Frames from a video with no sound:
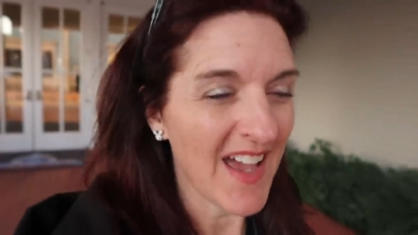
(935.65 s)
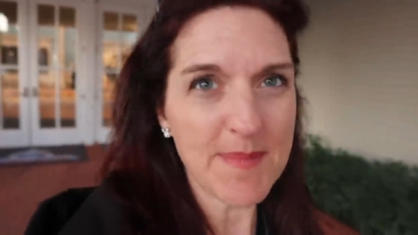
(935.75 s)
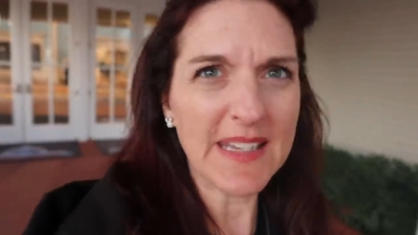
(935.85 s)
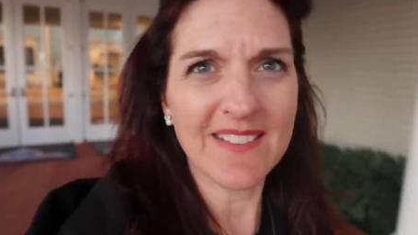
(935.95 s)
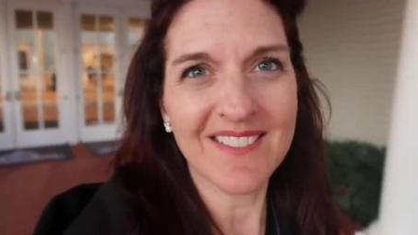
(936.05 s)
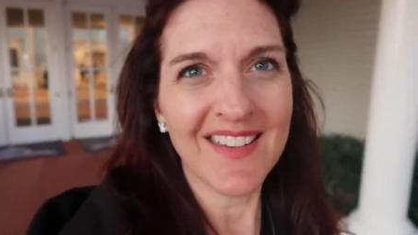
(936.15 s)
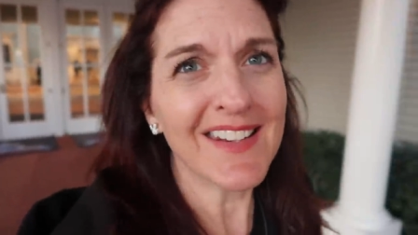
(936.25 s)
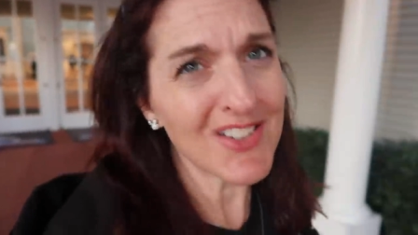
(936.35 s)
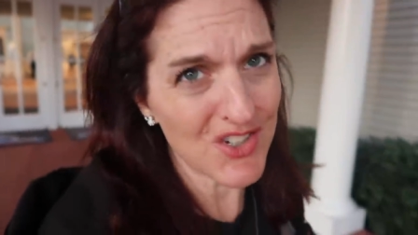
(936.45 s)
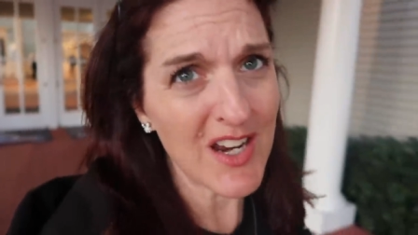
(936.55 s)
I mean,
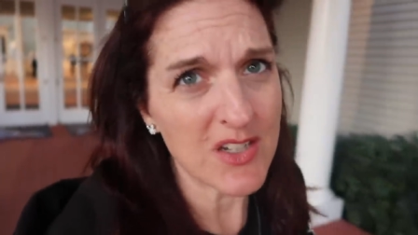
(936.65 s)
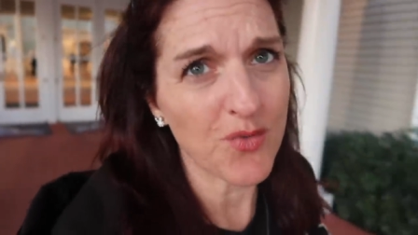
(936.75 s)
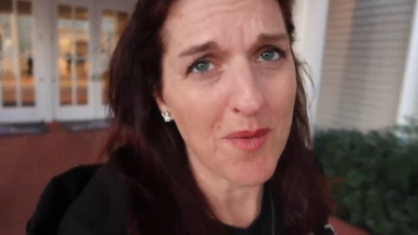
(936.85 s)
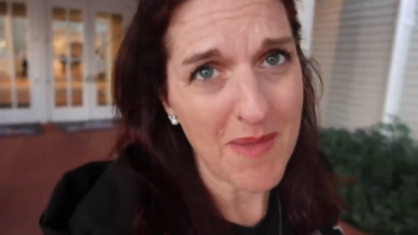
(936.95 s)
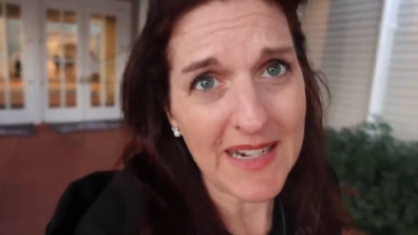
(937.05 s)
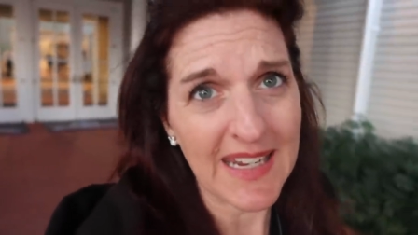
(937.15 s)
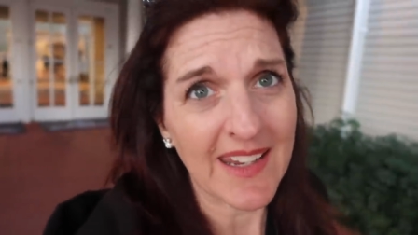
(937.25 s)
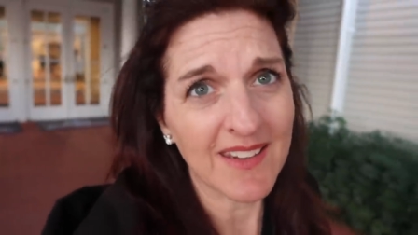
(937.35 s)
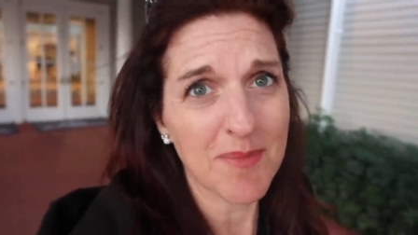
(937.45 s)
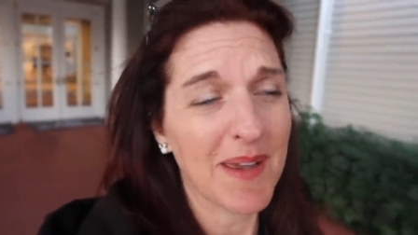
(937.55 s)
in exchange for money,
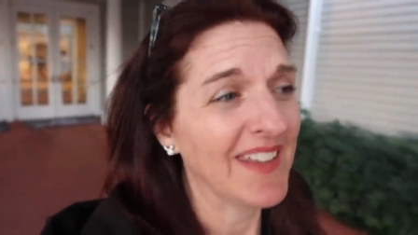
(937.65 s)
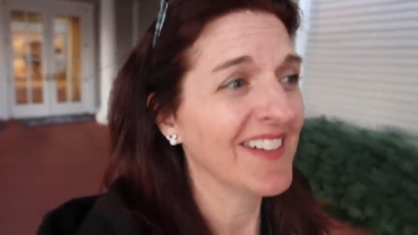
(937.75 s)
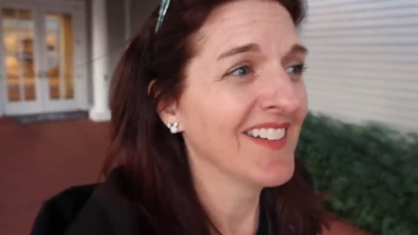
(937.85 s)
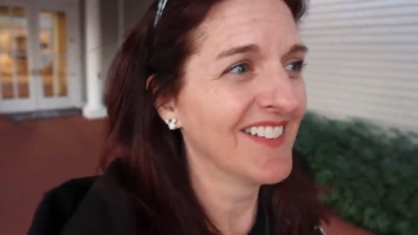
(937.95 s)
but.